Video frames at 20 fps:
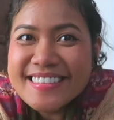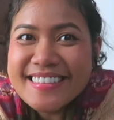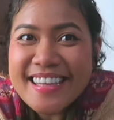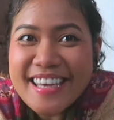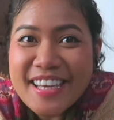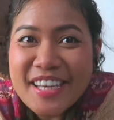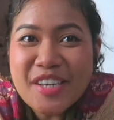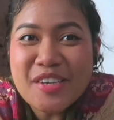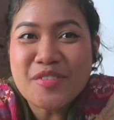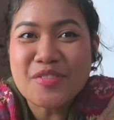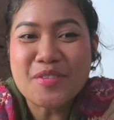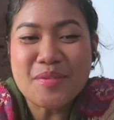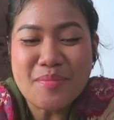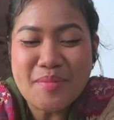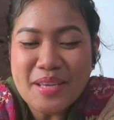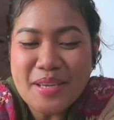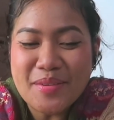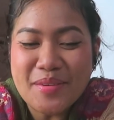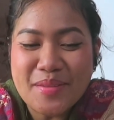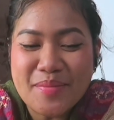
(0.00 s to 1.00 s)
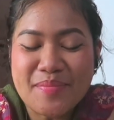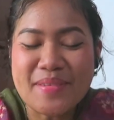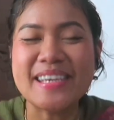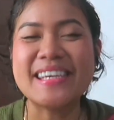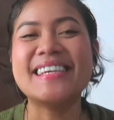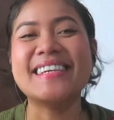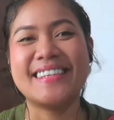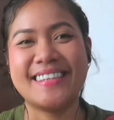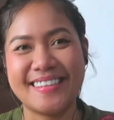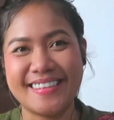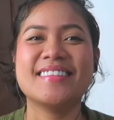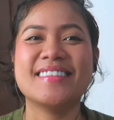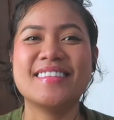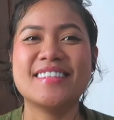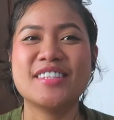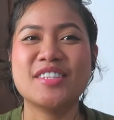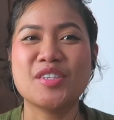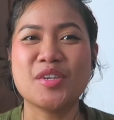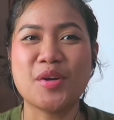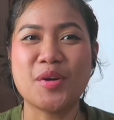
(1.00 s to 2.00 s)
Thank you for being with me.
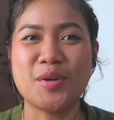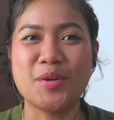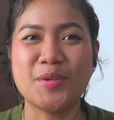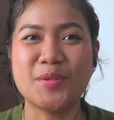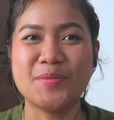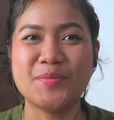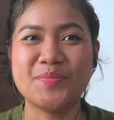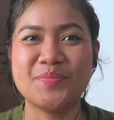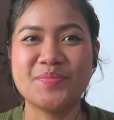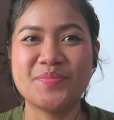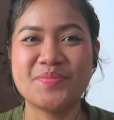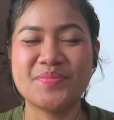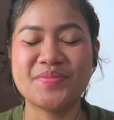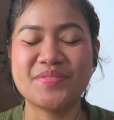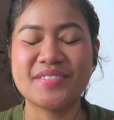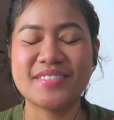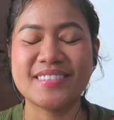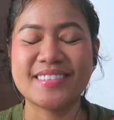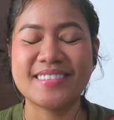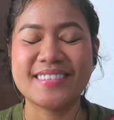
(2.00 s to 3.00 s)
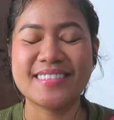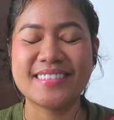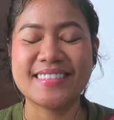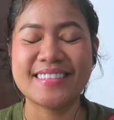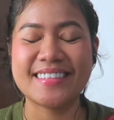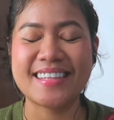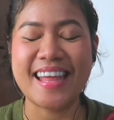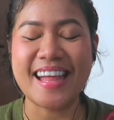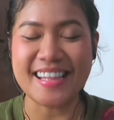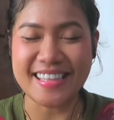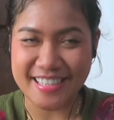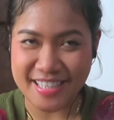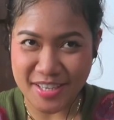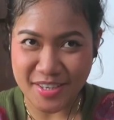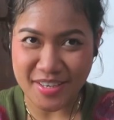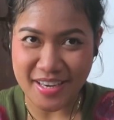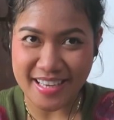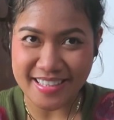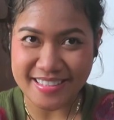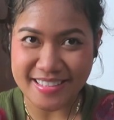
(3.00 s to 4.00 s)
So, I'll
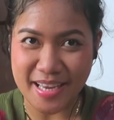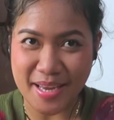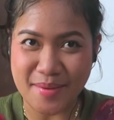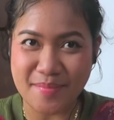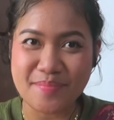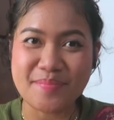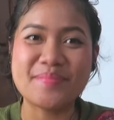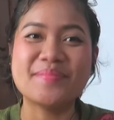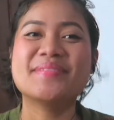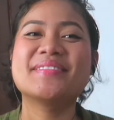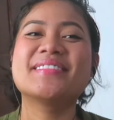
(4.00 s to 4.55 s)
see you next time.